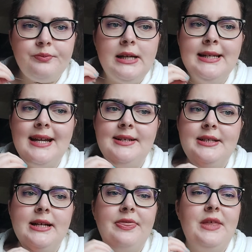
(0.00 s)

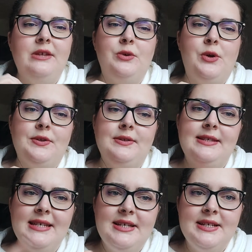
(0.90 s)
Another thing to
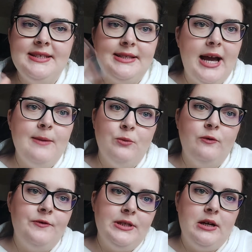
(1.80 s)
consider is that I
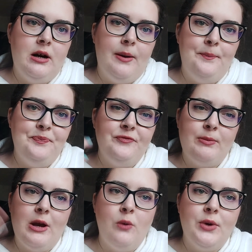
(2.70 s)
moved from my
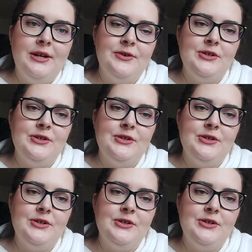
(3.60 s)
home country.